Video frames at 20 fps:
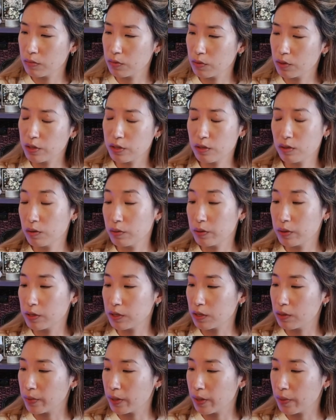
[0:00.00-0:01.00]
or it's still
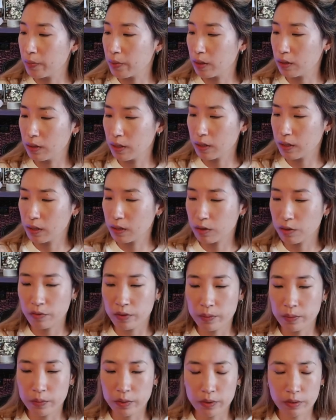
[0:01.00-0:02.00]
winter, but I bought like in
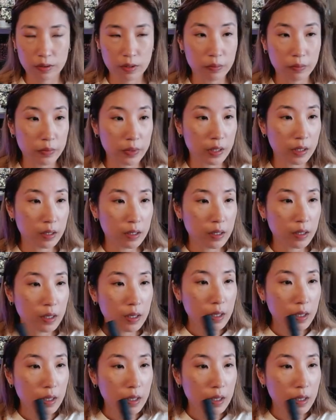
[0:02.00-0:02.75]
November or something.